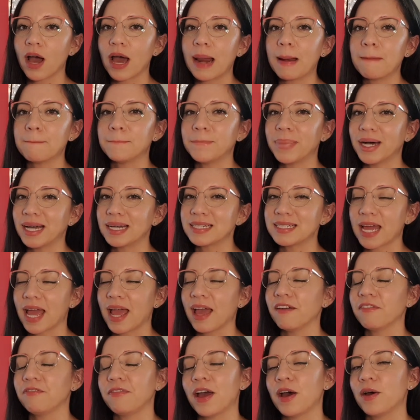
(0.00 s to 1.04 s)
on, but I
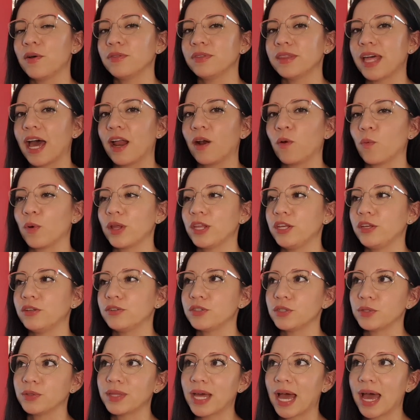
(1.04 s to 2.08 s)
have found that when you
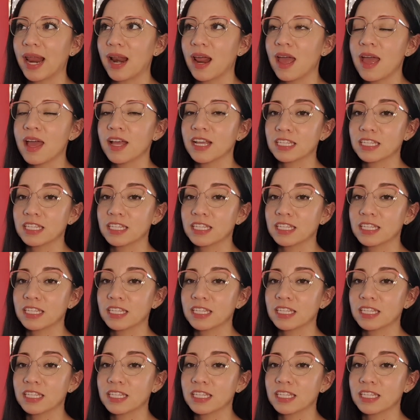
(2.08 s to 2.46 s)
do that,